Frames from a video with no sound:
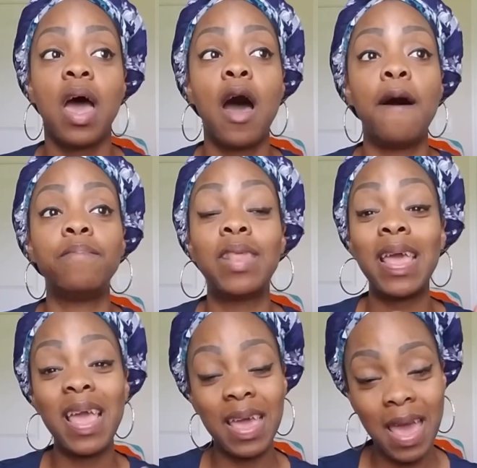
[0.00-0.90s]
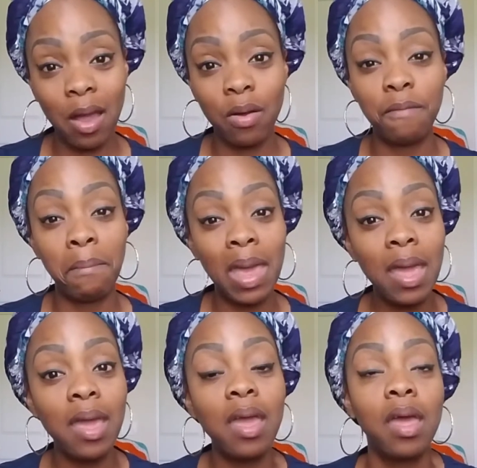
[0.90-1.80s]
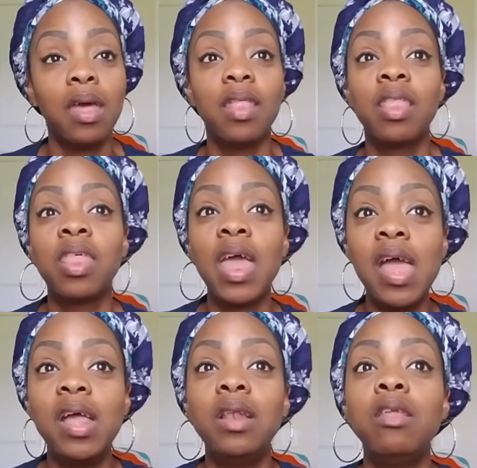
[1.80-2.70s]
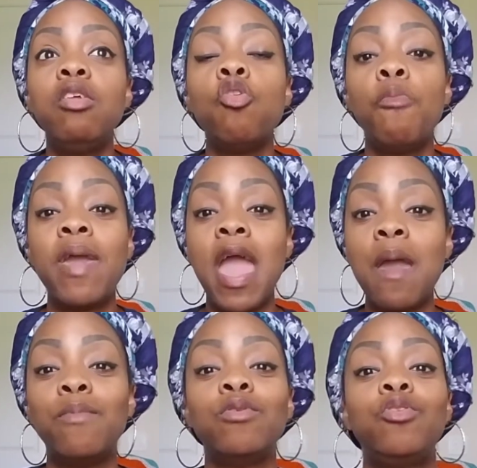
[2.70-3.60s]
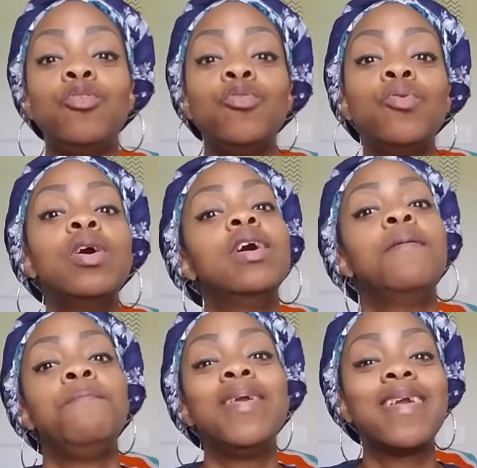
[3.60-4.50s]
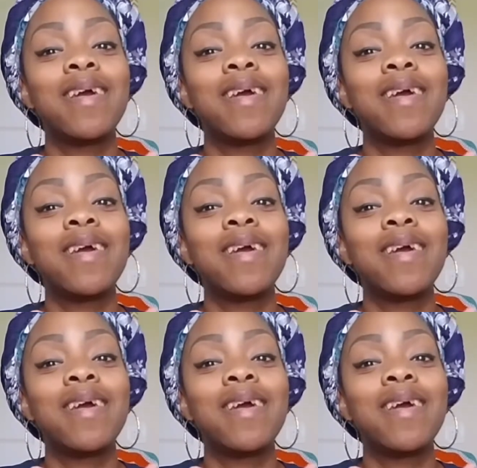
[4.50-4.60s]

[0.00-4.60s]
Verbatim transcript: um, taking care of me then you'll be able to be